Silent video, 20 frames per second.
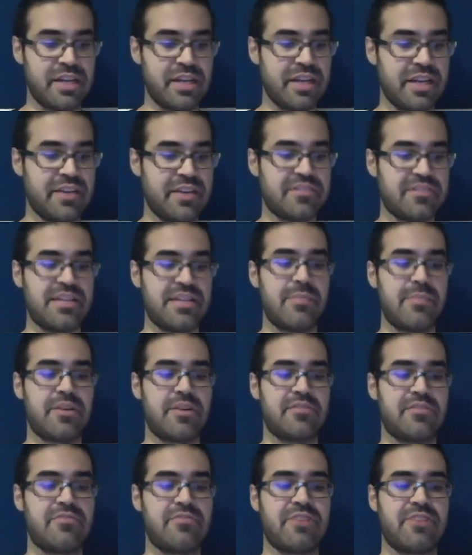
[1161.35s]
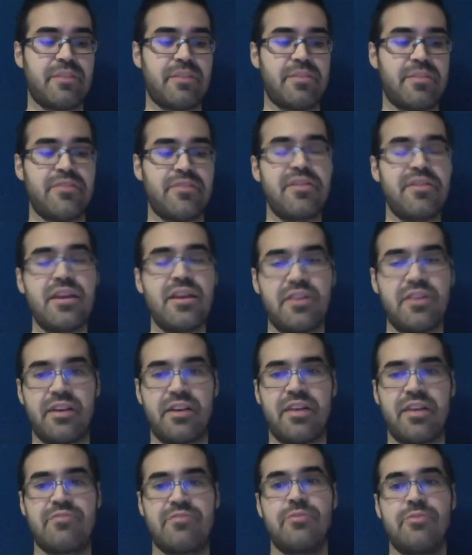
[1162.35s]
in a sandbox environment and not
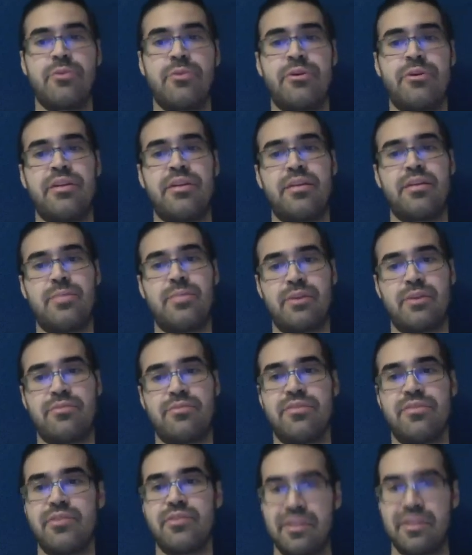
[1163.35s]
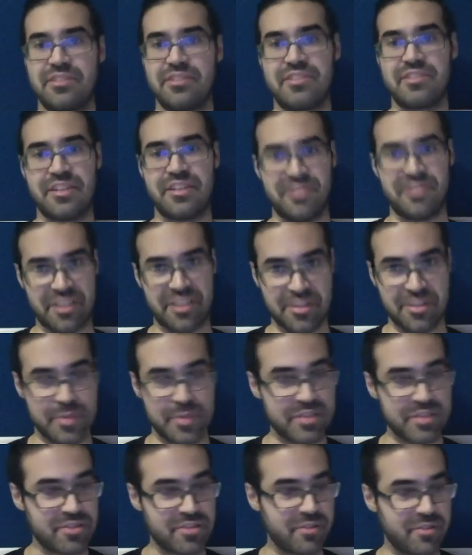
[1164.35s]
have to worry about their SSH keys
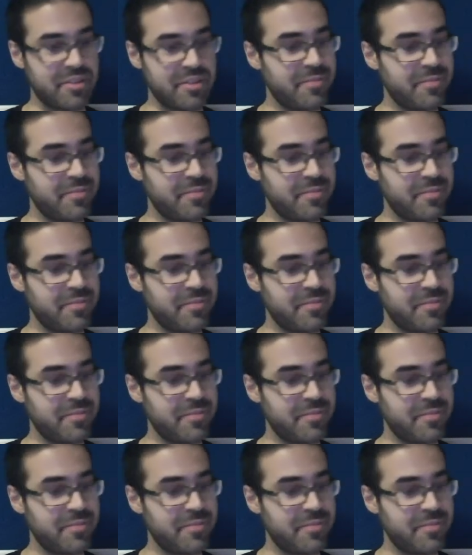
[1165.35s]
being stolen.